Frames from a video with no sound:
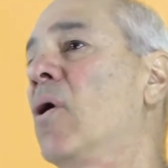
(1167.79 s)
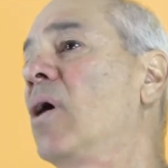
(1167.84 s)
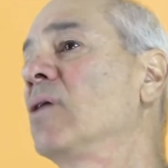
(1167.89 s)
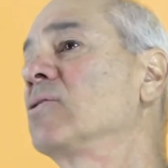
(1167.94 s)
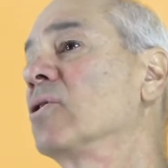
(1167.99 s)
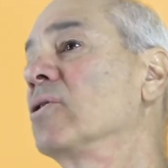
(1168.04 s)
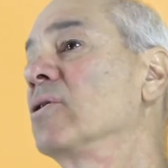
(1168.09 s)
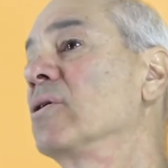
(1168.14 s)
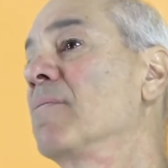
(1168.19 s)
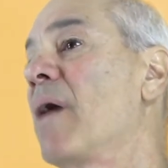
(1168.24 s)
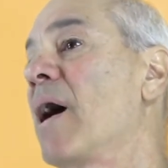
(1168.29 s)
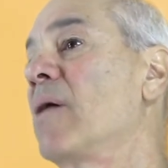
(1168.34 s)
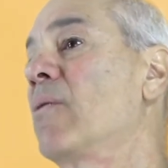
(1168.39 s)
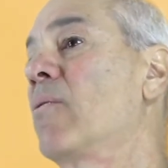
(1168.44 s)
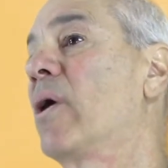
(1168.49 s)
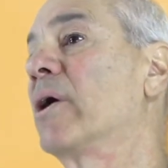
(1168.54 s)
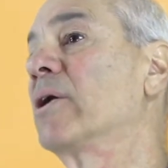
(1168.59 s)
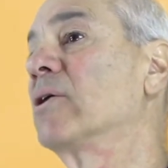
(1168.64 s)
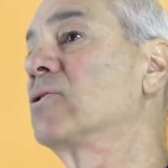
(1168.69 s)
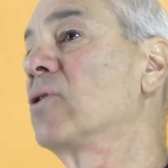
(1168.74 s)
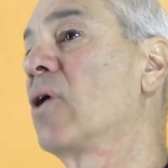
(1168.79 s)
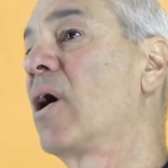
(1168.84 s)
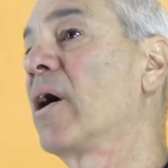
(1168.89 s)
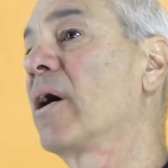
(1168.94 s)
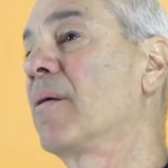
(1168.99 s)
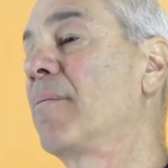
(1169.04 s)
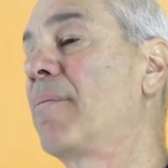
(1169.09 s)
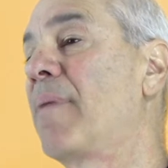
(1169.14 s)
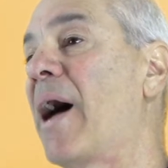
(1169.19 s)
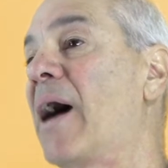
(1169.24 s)
Also, you might want to
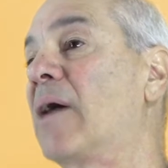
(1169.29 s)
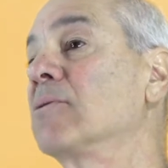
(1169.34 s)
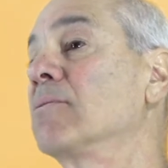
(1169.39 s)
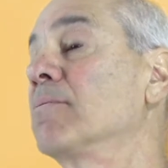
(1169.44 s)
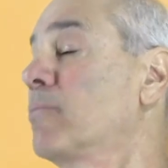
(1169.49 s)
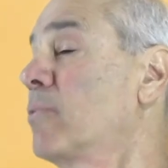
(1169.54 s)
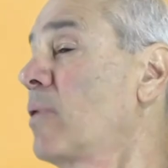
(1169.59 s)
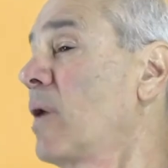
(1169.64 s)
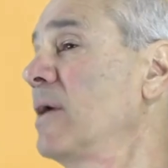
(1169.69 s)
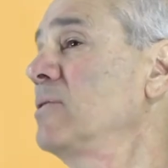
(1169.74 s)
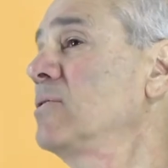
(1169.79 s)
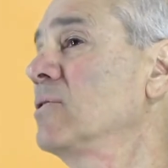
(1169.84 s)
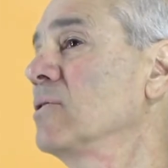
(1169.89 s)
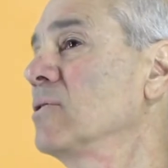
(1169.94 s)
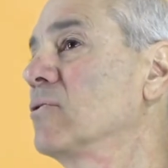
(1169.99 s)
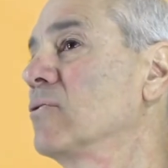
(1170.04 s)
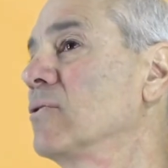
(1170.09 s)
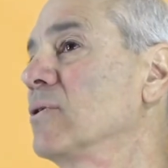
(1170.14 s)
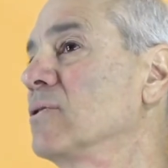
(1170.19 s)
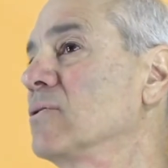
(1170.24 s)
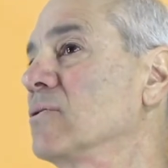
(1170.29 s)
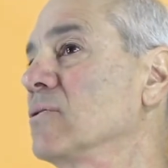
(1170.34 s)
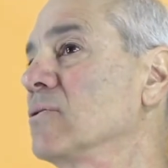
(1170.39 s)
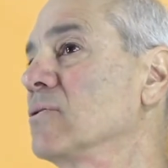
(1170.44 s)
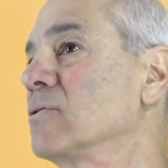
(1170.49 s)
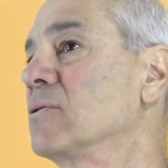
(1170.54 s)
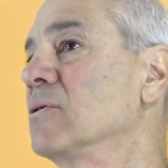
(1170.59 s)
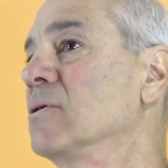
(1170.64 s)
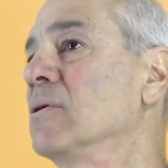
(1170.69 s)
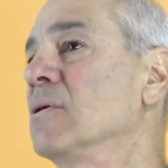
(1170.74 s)
talk about price
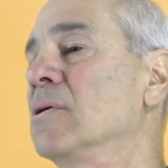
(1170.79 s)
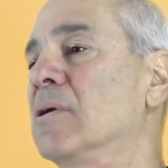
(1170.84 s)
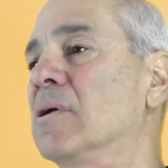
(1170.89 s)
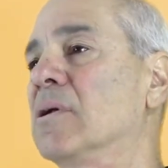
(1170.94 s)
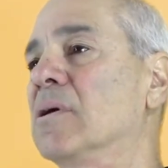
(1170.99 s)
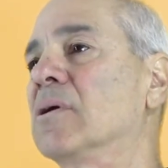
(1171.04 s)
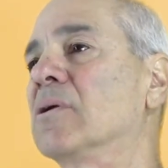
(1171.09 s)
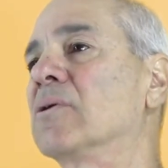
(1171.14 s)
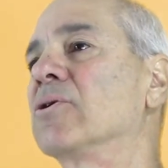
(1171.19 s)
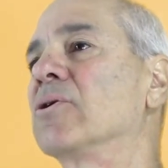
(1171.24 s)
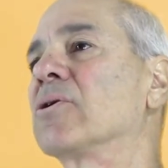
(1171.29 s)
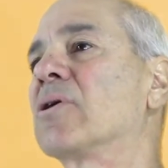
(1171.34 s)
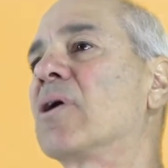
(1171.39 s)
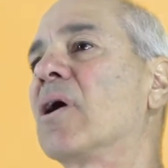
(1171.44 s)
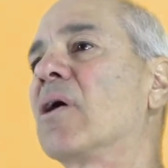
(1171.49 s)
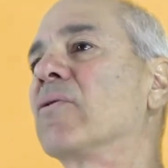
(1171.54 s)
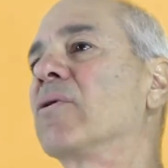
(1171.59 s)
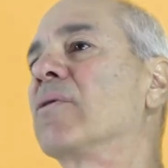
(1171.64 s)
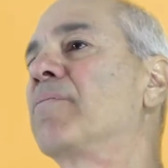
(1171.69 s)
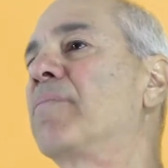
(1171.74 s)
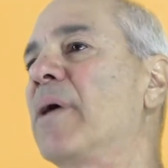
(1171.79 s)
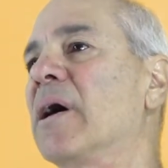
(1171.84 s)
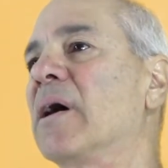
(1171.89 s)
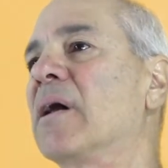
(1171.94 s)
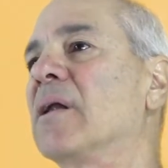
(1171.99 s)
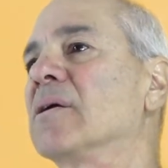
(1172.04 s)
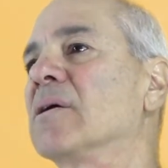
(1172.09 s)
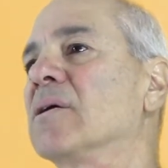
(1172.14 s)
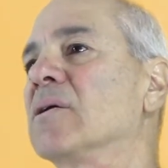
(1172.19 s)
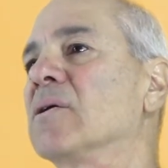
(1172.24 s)
increases. You know, your current
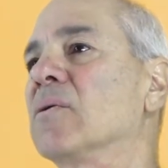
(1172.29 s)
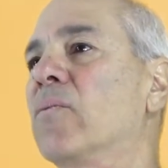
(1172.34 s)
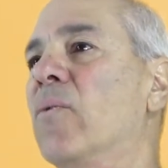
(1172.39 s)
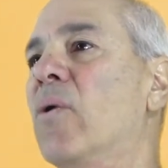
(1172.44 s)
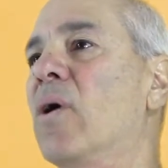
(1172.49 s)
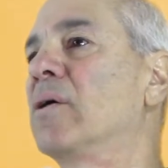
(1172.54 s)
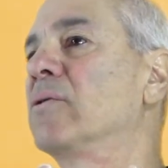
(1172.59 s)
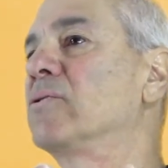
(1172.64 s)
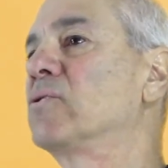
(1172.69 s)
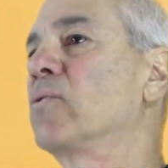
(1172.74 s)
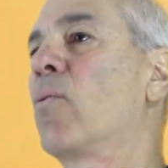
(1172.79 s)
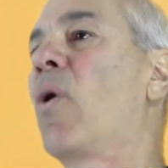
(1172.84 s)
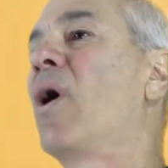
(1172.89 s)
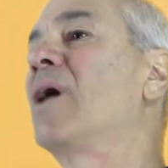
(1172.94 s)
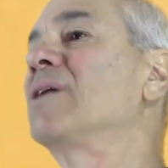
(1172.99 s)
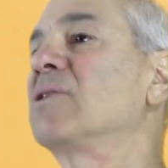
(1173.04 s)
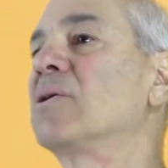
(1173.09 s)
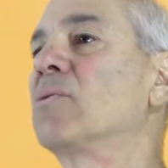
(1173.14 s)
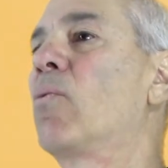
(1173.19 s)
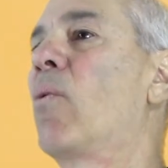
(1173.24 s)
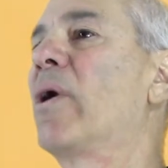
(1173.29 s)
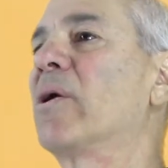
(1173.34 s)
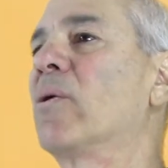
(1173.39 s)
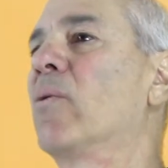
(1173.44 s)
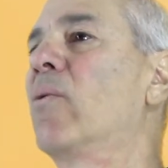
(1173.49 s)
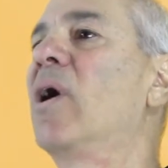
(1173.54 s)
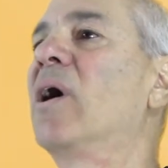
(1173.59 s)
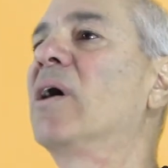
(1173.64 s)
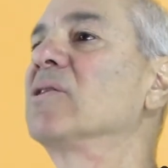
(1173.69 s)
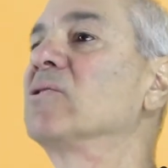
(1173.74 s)
bill wasn't
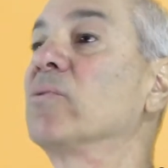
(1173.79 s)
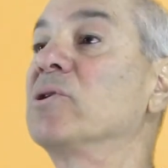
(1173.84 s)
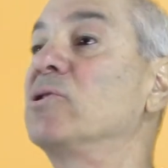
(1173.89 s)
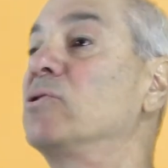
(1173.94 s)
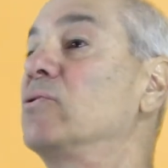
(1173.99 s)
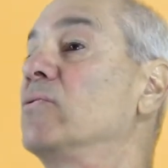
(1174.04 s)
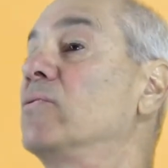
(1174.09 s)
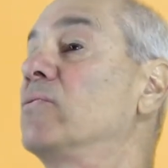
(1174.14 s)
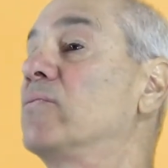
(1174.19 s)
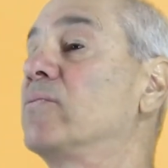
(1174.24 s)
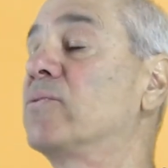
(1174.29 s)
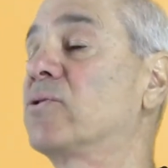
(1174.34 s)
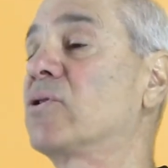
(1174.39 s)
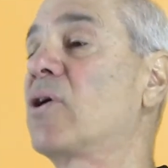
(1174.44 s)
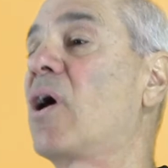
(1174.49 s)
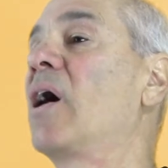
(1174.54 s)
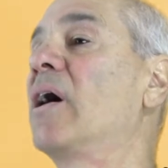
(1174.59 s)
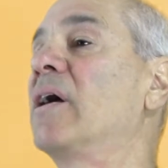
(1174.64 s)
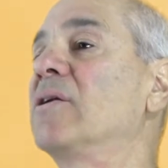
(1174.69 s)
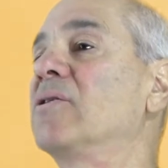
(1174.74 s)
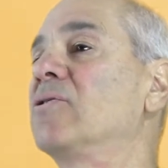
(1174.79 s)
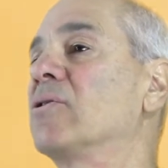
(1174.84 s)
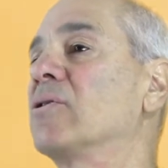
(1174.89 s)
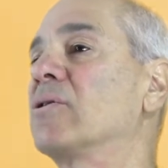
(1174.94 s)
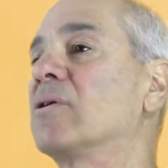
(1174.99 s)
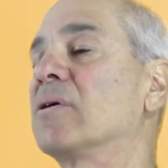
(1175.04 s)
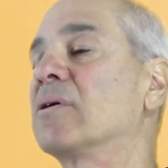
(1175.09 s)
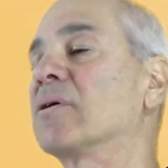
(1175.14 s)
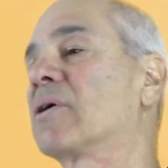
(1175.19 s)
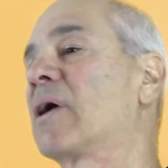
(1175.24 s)
what it was when you signed
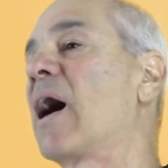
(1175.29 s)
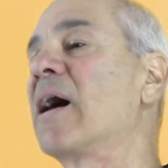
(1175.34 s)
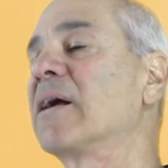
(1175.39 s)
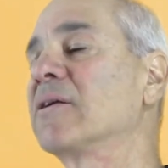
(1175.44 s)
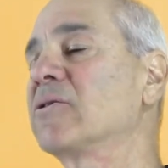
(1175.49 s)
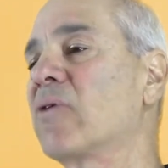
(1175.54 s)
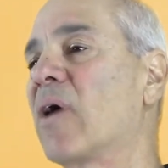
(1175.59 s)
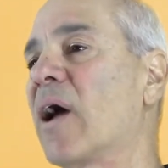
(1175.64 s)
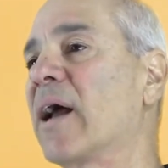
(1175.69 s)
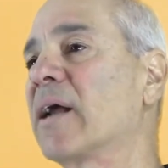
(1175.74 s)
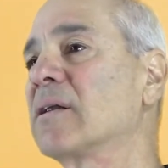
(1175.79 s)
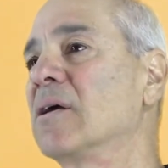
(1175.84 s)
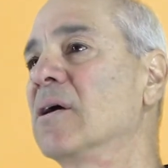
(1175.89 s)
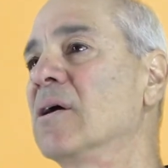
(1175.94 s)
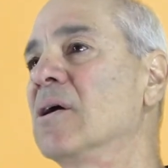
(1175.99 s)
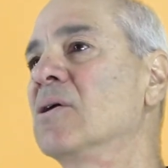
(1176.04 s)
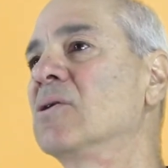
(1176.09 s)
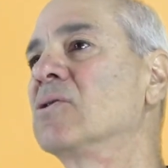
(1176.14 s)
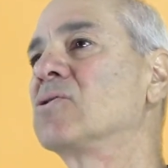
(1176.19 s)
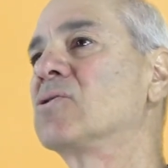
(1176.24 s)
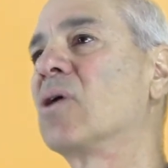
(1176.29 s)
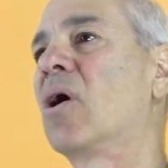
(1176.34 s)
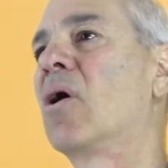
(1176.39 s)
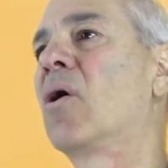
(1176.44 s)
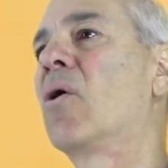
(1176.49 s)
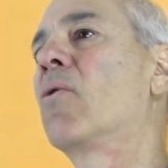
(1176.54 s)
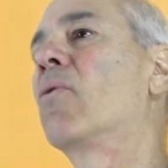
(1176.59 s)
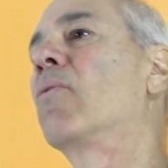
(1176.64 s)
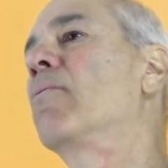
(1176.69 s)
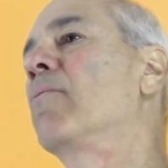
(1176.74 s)
your contract.
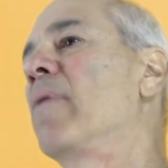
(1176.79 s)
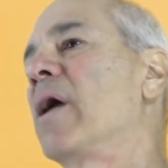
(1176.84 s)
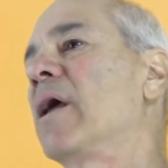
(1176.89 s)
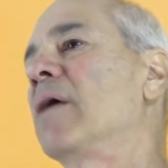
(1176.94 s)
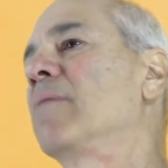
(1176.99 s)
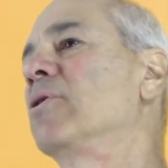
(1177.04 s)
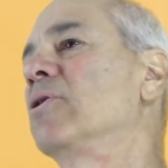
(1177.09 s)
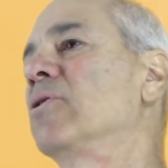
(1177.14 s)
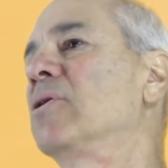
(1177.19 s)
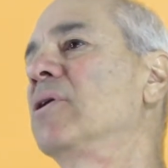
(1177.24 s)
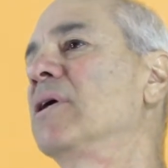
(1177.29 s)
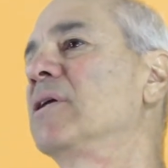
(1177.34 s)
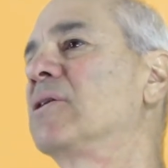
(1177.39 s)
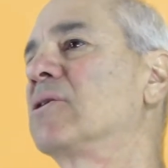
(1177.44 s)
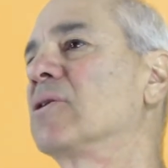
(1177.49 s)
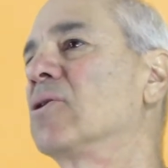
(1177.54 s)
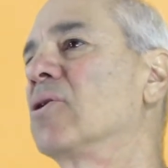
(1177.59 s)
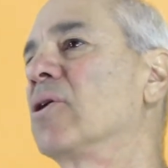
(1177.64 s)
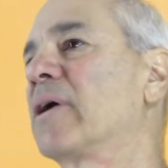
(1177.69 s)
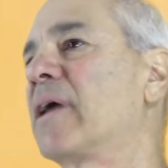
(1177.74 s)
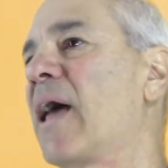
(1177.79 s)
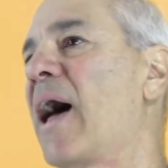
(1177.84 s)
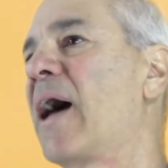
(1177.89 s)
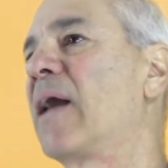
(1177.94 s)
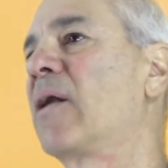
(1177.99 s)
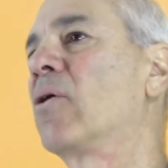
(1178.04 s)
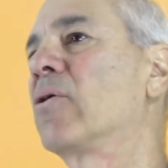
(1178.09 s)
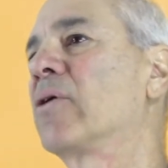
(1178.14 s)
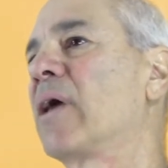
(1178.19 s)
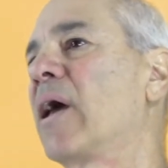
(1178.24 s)
So maybe you need to look
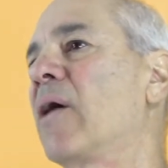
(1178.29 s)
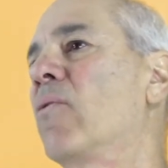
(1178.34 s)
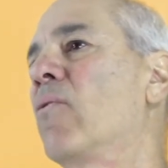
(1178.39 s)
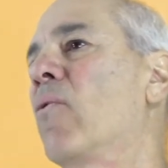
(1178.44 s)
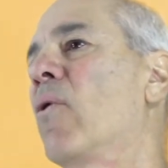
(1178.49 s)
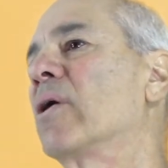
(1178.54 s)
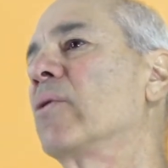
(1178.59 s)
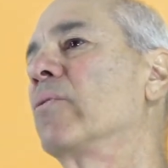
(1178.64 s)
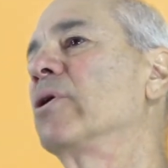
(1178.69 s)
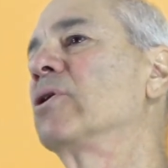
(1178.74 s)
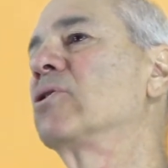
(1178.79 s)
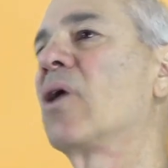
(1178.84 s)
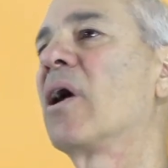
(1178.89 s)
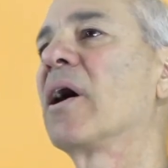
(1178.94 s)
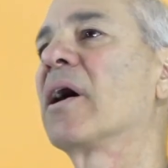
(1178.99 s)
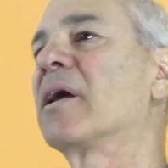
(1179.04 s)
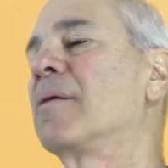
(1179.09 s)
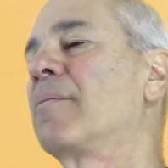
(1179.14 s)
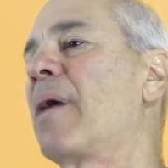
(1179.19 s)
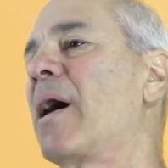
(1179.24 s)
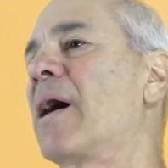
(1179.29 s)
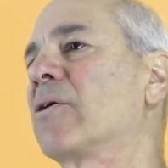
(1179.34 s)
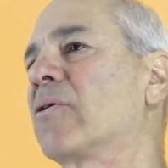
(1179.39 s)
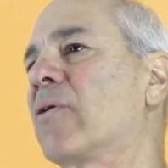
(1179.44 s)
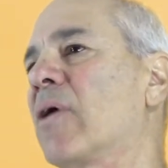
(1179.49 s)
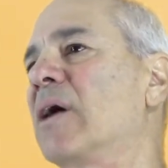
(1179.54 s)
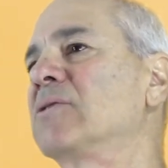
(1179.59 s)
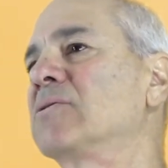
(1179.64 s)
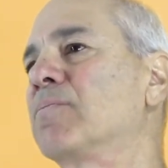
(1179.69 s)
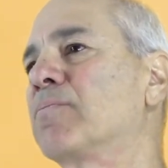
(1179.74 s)
at, okay, what are we talking
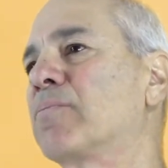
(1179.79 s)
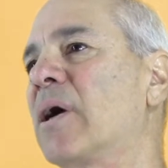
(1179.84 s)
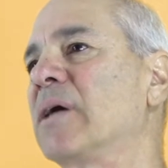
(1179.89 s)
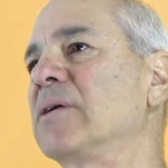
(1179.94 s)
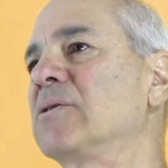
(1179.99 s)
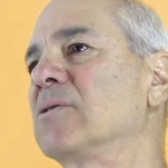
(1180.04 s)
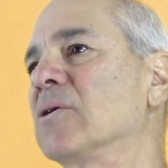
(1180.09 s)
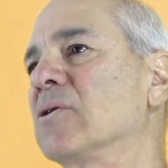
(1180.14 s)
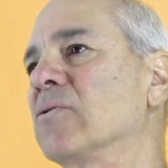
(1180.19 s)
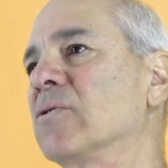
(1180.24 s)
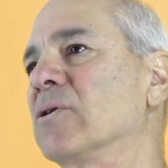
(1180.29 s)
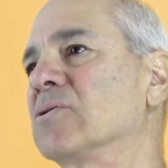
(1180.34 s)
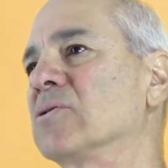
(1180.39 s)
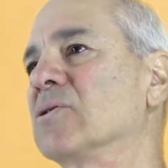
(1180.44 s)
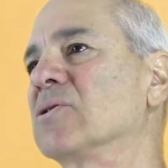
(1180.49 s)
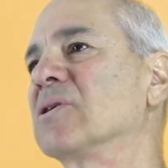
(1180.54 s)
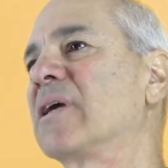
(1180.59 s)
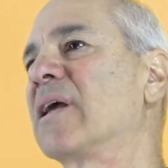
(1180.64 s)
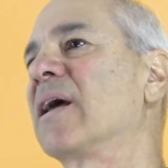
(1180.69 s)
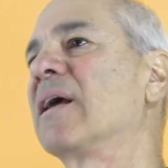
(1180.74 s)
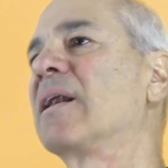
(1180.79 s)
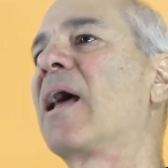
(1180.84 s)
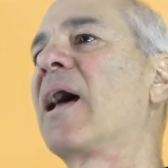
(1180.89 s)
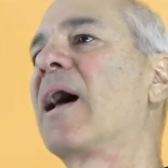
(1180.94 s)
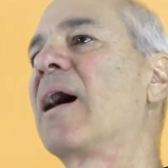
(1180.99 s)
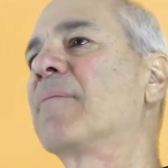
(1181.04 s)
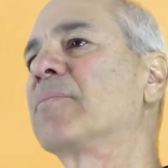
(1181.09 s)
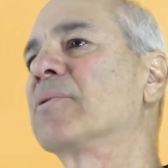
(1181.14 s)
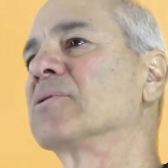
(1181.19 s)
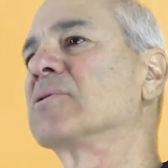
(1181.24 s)
about? Price increases.
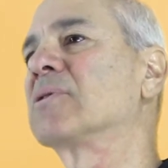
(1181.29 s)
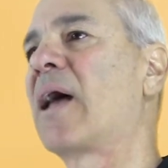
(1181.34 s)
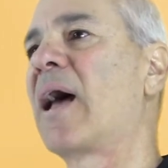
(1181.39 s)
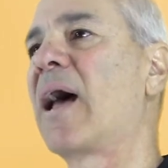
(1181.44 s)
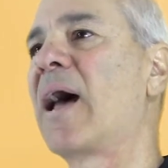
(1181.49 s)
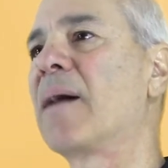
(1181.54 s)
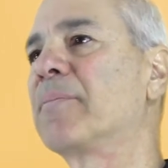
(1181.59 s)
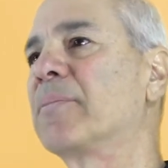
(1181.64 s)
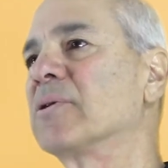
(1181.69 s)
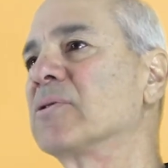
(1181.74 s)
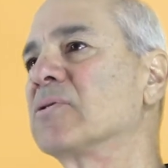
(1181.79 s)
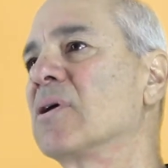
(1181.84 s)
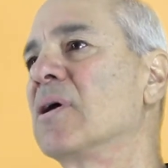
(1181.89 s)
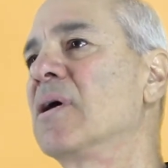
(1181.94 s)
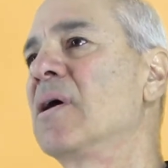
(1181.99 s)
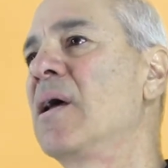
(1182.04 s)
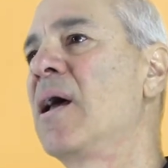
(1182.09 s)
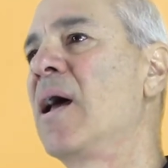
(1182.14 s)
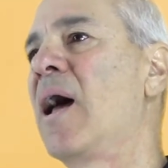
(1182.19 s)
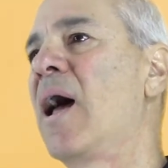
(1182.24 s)
Again, apples to apples.